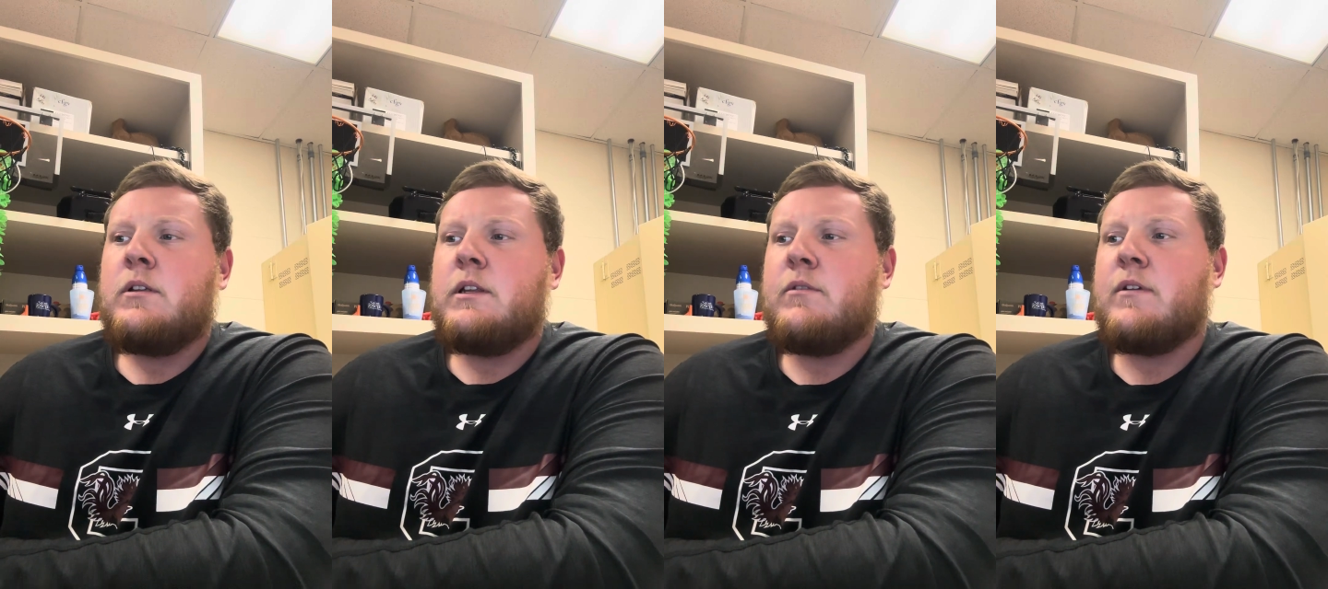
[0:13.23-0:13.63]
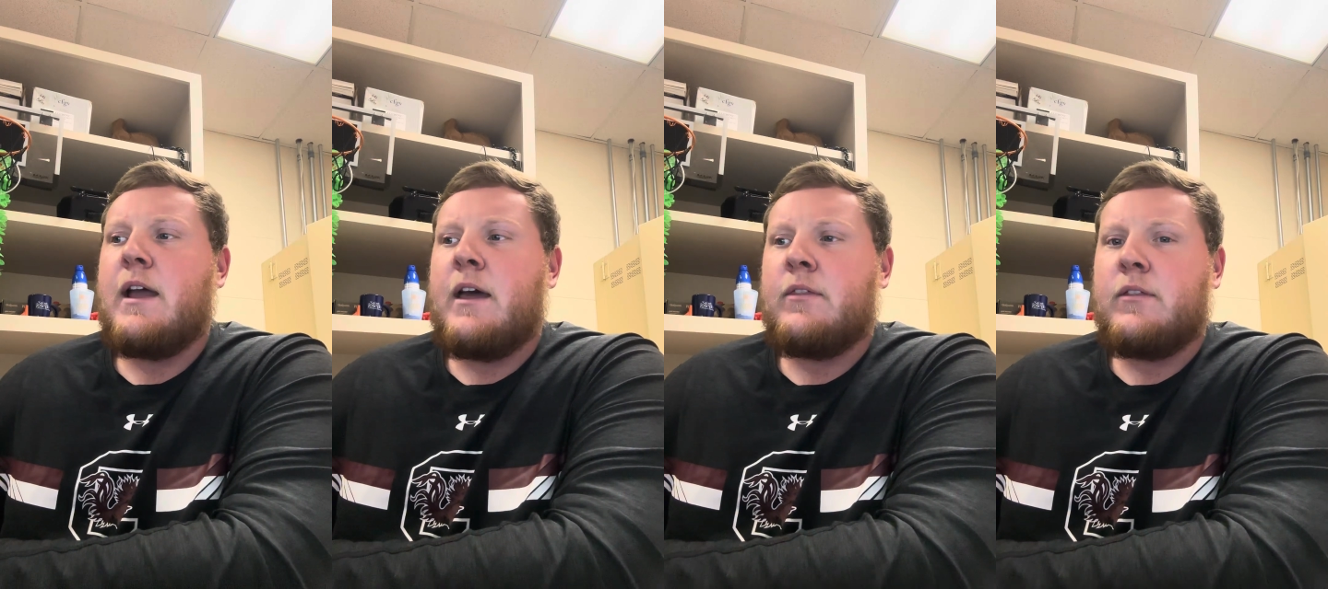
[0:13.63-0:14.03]
different
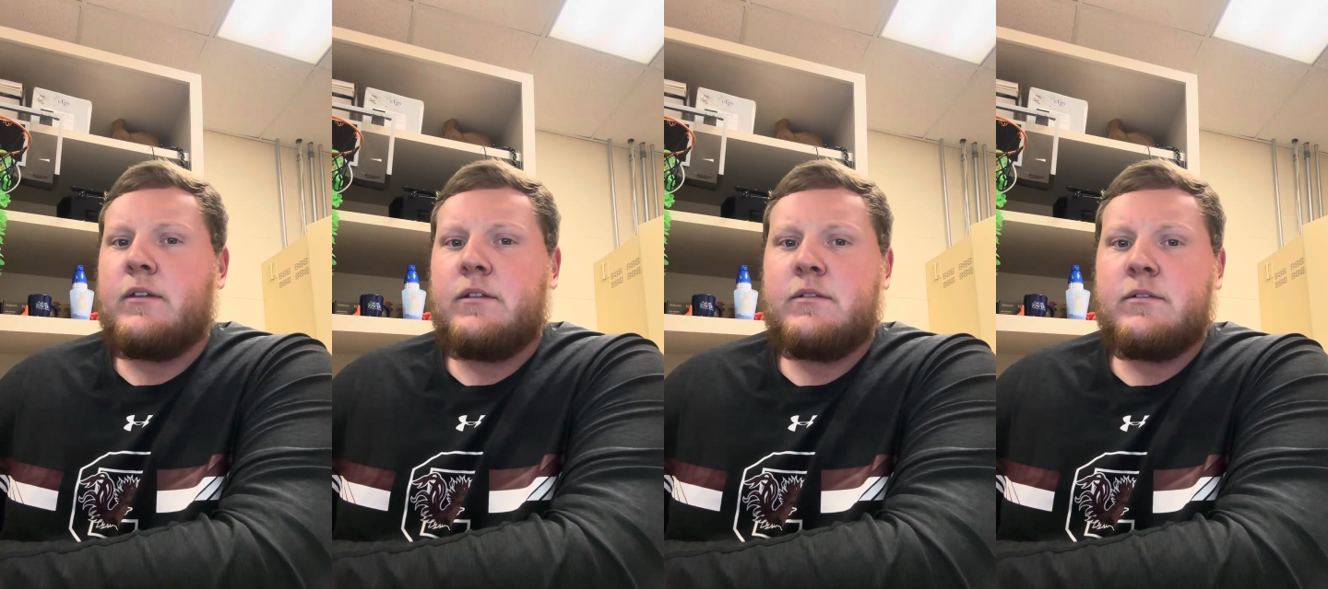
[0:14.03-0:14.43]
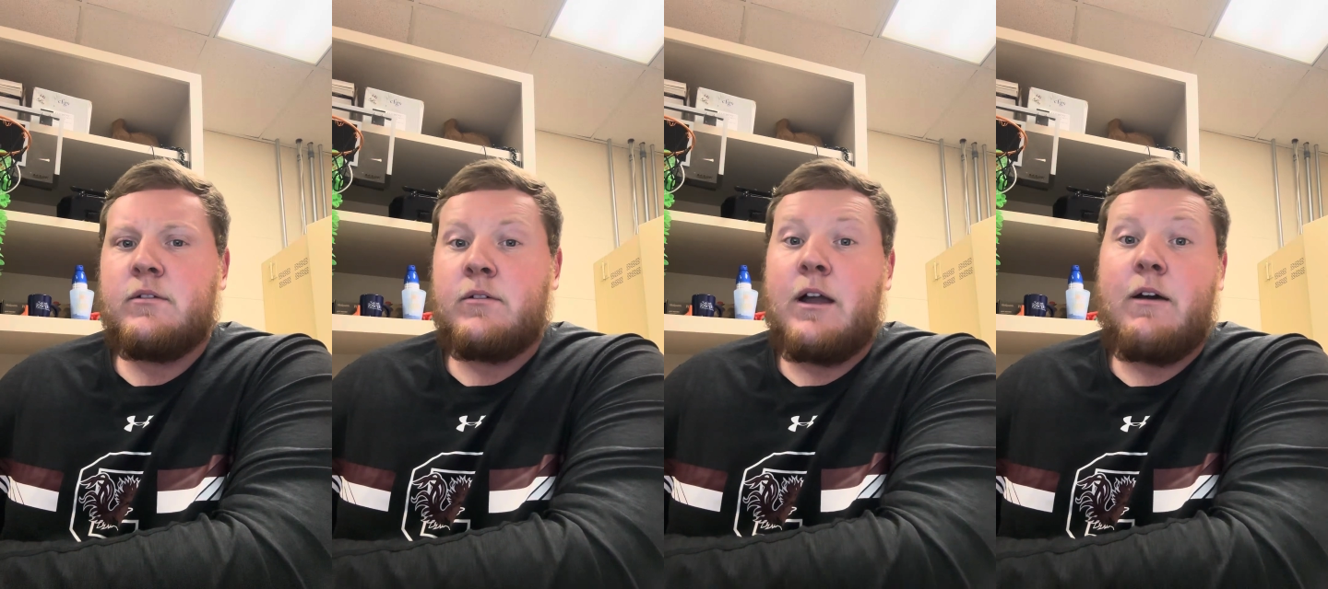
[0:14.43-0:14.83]
athletes,
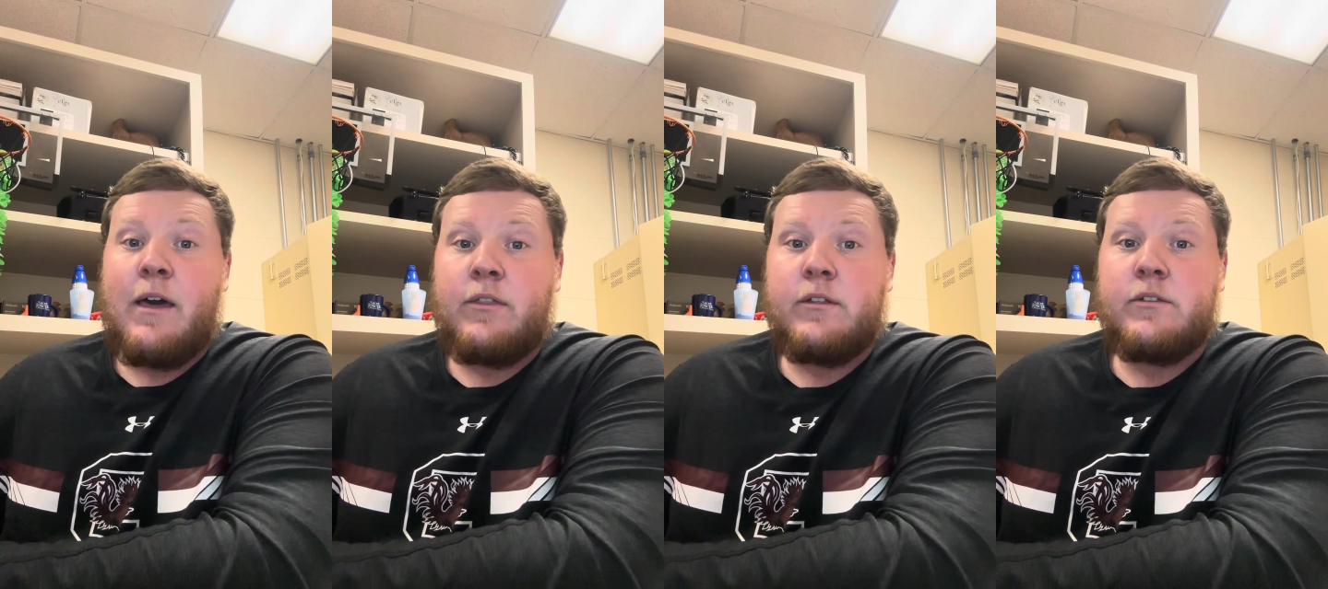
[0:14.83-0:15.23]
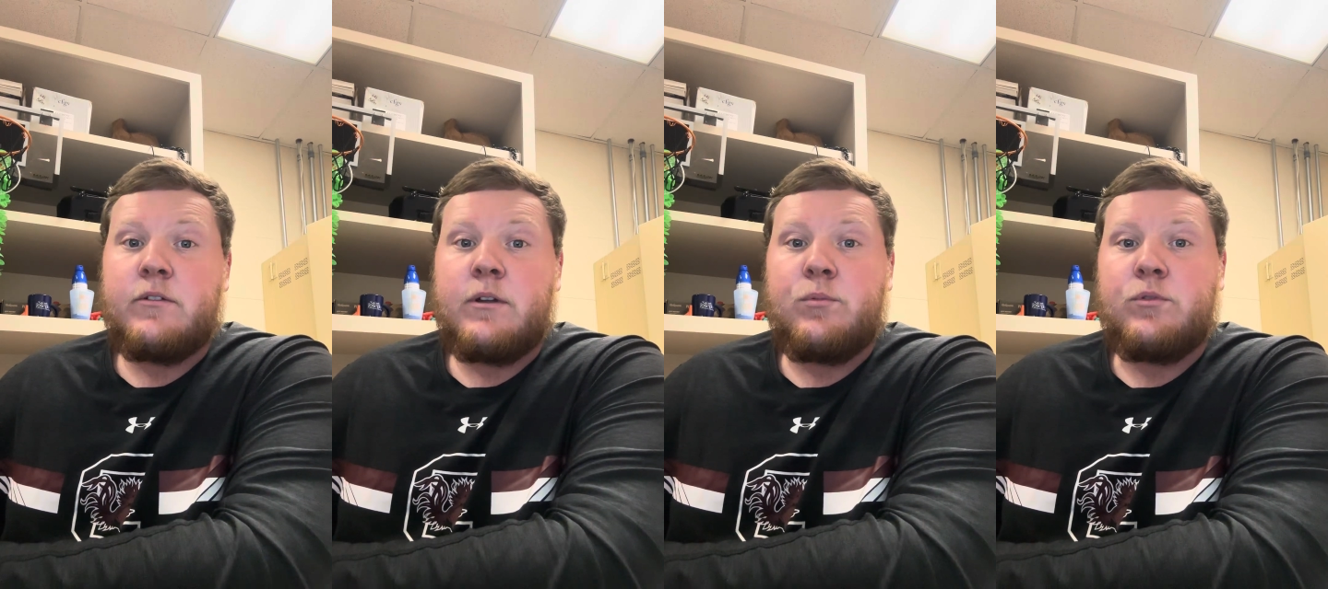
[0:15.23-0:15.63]
or how athletes
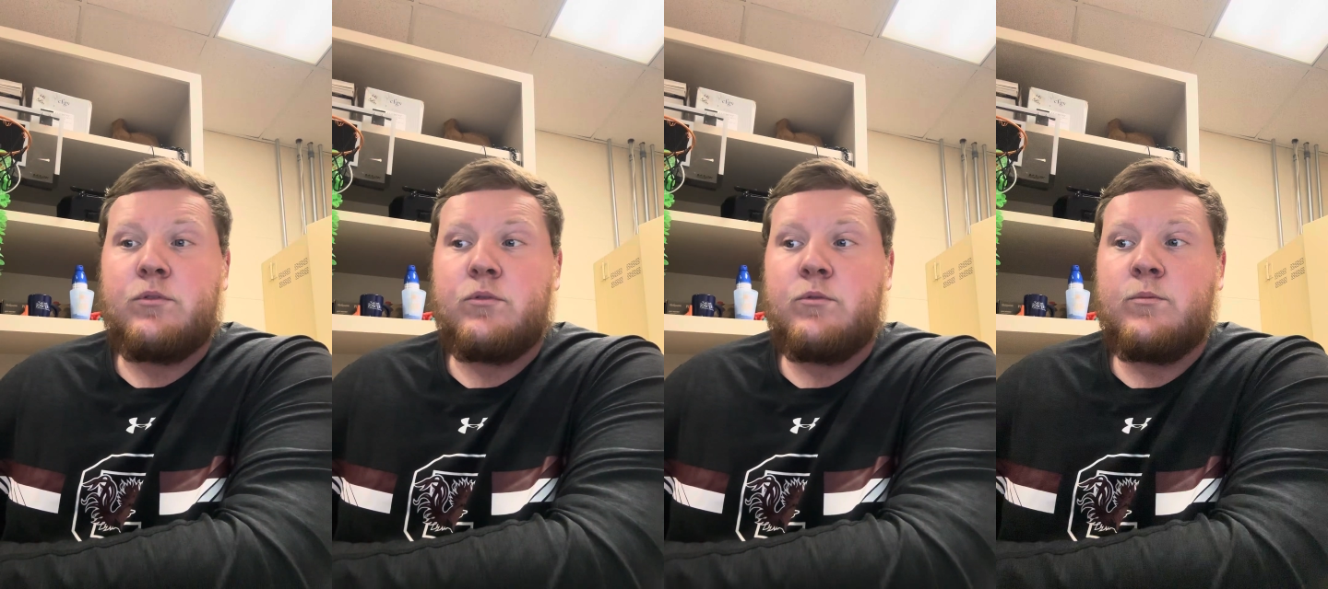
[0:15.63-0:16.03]
are able to